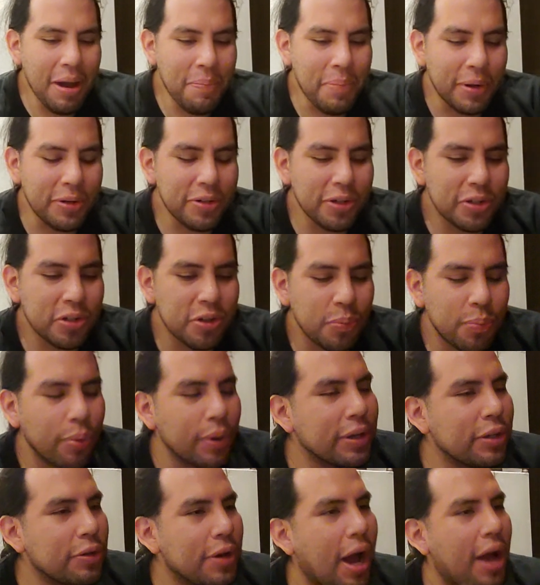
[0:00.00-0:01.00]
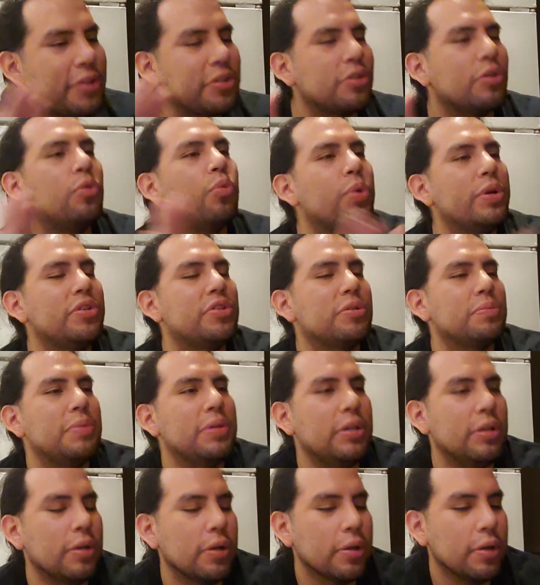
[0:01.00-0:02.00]
But just to bring you guys a little wisdom
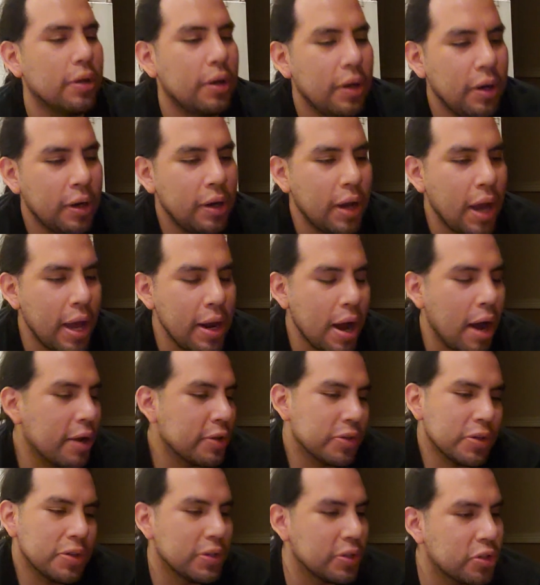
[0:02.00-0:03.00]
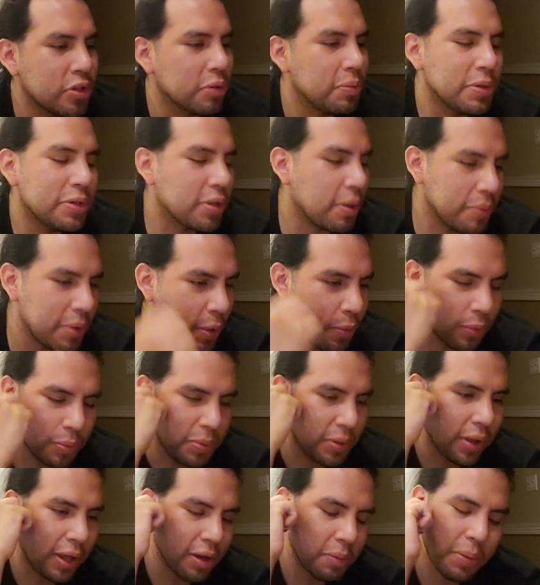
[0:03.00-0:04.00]
here, and honestly, this should be something that
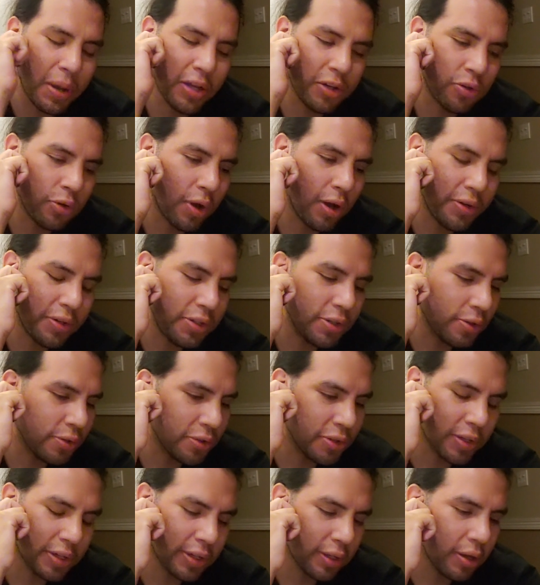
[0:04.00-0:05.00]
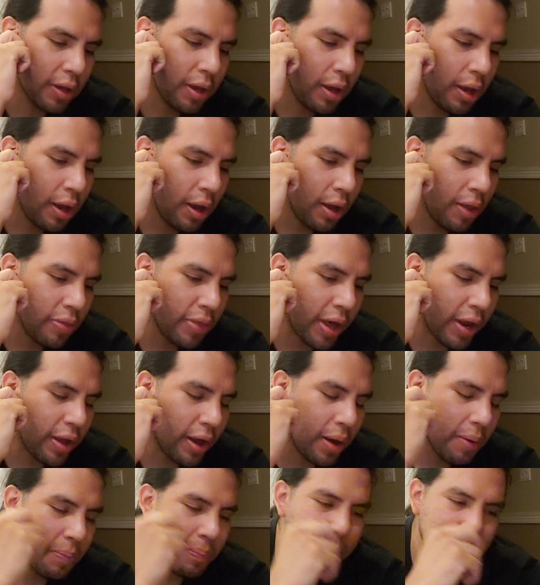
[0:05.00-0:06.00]
would be like a Patreon tier thing.
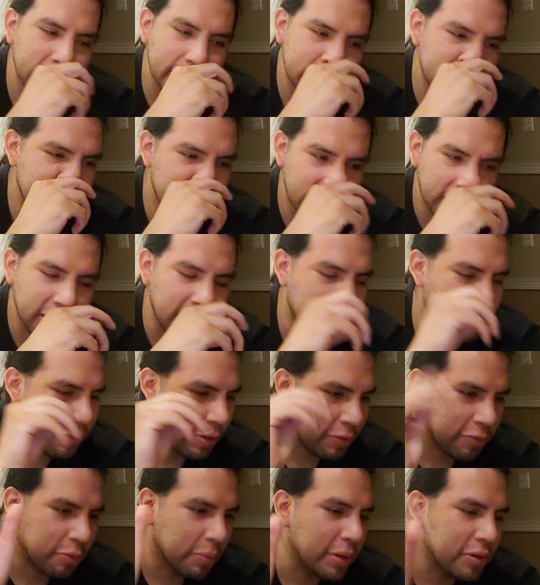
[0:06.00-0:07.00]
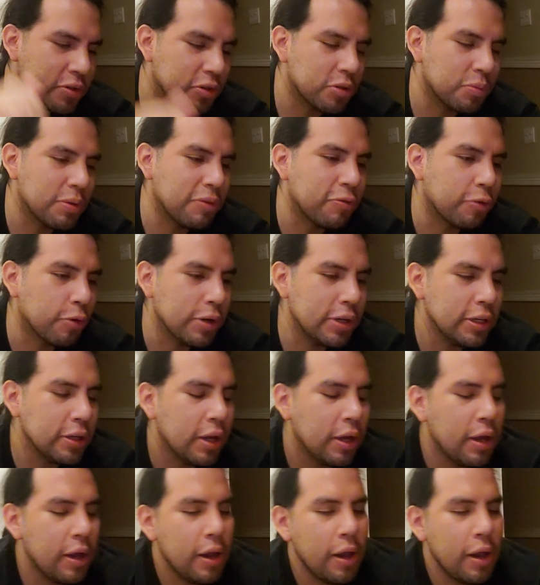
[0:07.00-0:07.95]
But again, information should be free.